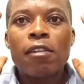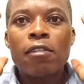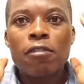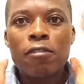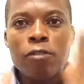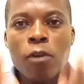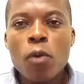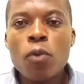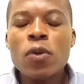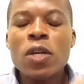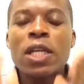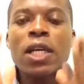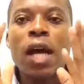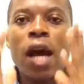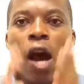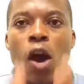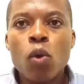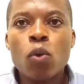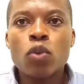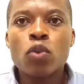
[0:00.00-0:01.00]
found
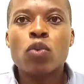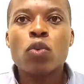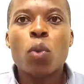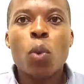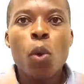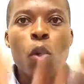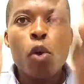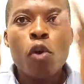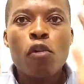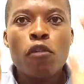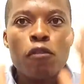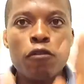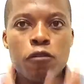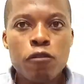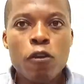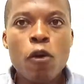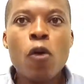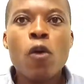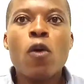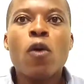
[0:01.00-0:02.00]
out
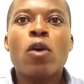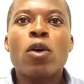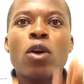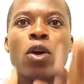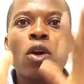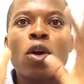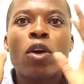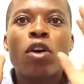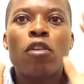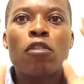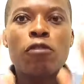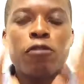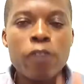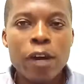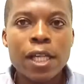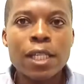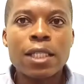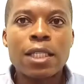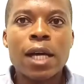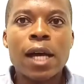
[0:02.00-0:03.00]
4
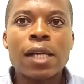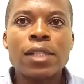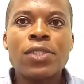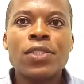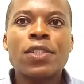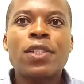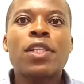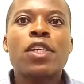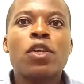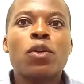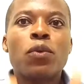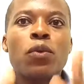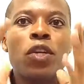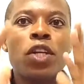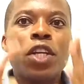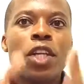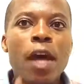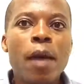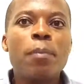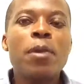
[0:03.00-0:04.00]
factors to
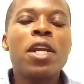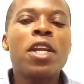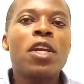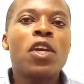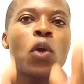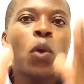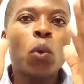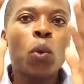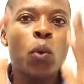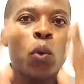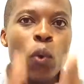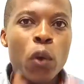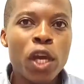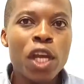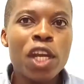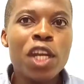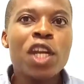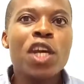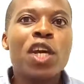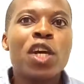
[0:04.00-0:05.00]
determine
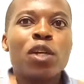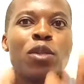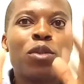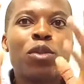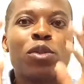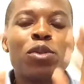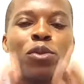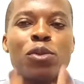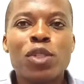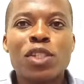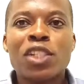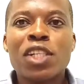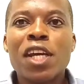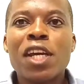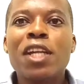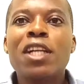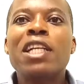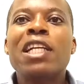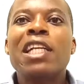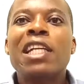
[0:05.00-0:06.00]
when you should
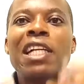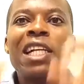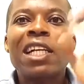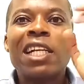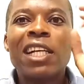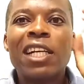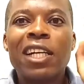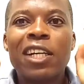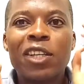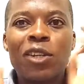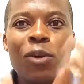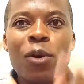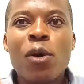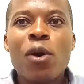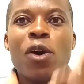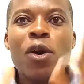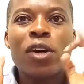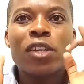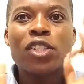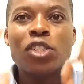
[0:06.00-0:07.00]
sell
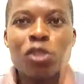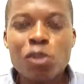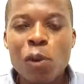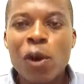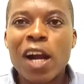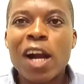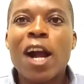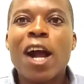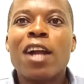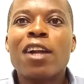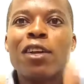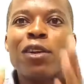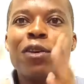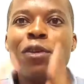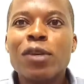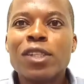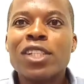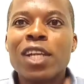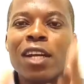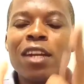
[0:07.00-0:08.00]
your stock, and
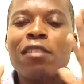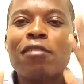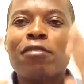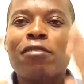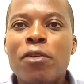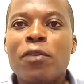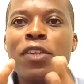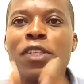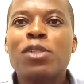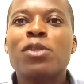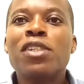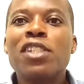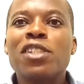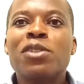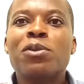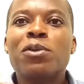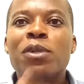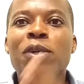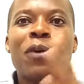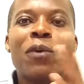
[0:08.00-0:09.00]
those are the 4
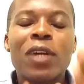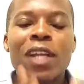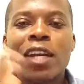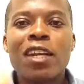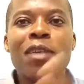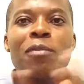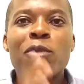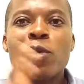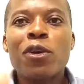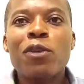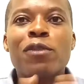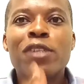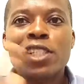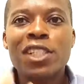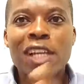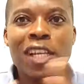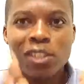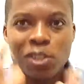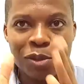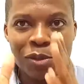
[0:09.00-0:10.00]
reasons that I'm going to
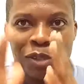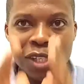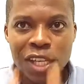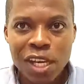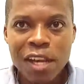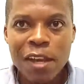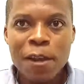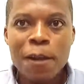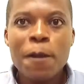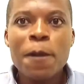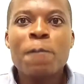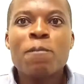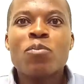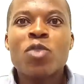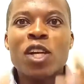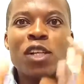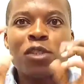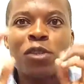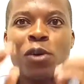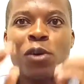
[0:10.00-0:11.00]
discuss today.
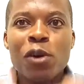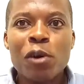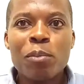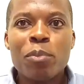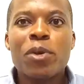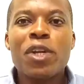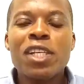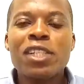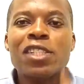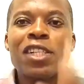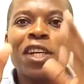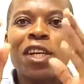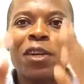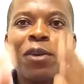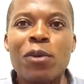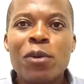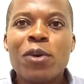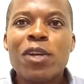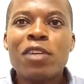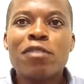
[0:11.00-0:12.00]
So please
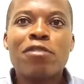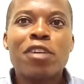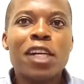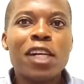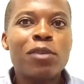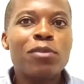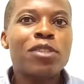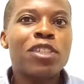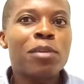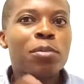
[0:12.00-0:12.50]
don't forget to